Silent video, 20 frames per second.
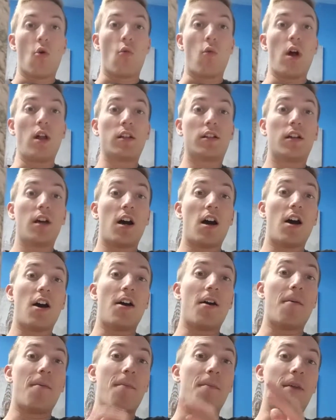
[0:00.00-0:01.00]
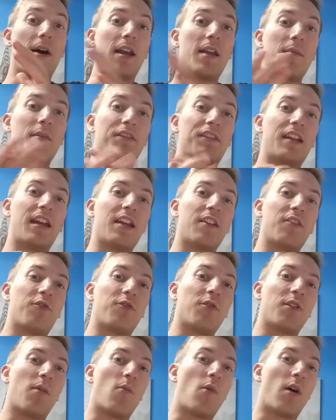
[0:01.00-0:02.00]
Welcome! My name is
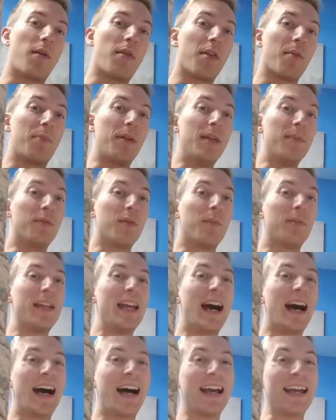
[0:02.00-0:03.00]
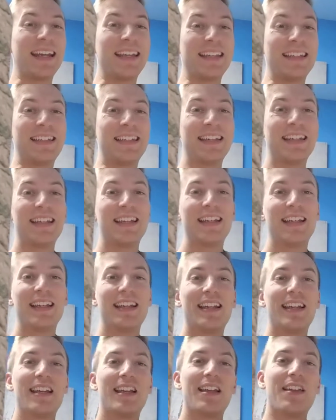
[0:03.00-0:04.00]
Andrew. I'm one of the people behind
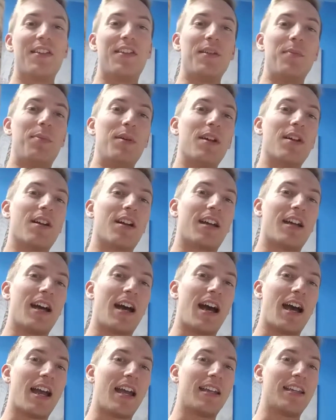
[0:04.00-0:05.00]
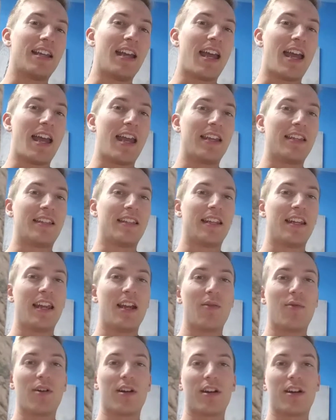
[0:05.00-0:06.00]
the Beerguide, and
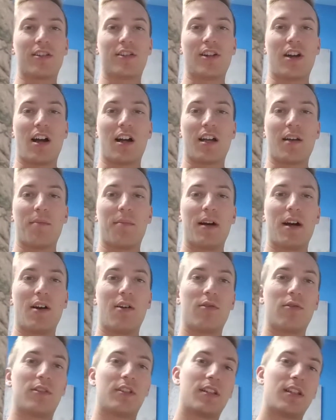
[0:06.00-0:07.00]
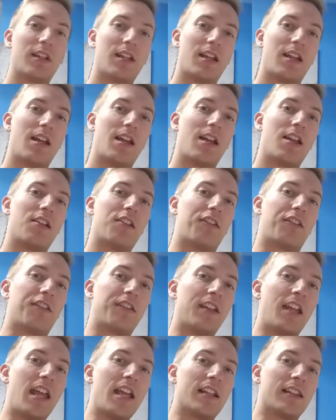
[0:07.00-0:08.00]
today we're going to talk about
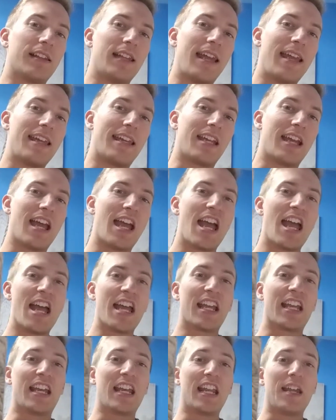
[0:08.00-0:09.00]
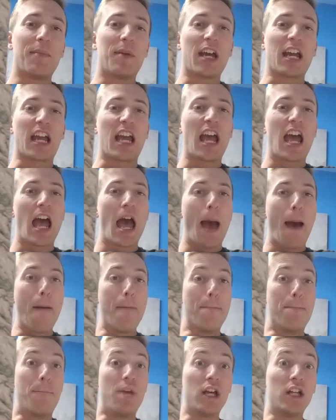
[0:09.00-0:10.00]
Snake Lake Kinabik
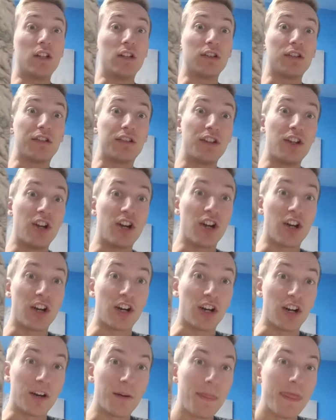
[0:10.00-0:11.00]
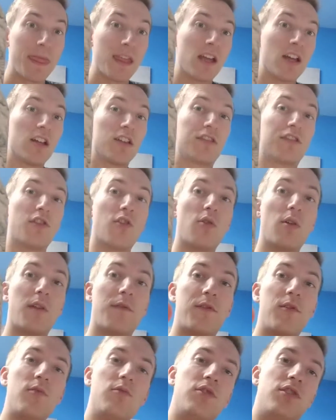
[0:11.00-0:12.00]
Pilsner. So
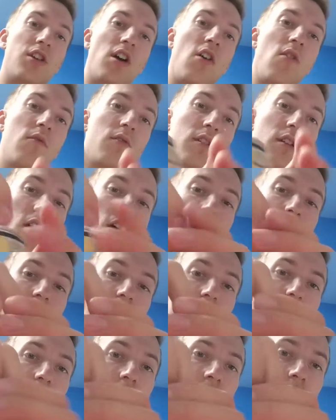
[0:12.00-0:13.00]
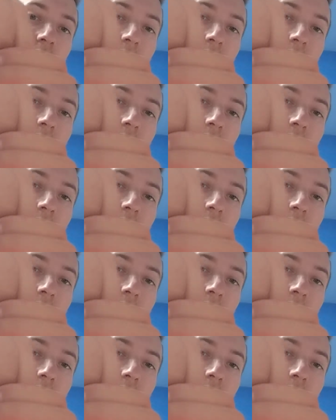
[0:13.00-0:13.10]
if you don't know,